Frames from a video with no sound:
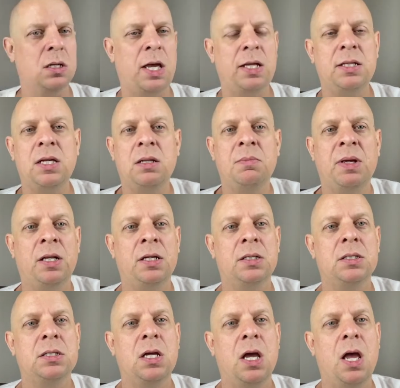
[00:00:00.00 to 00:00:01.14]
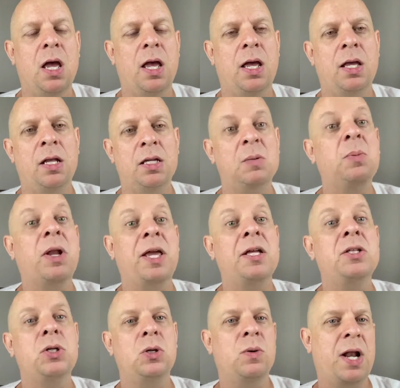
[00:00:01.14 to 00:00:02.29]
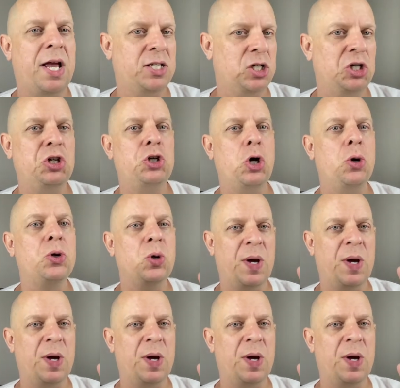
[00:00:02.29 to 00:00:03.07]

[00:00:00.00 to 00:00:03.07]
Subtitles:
18 minutes, and explain to you and actually show you.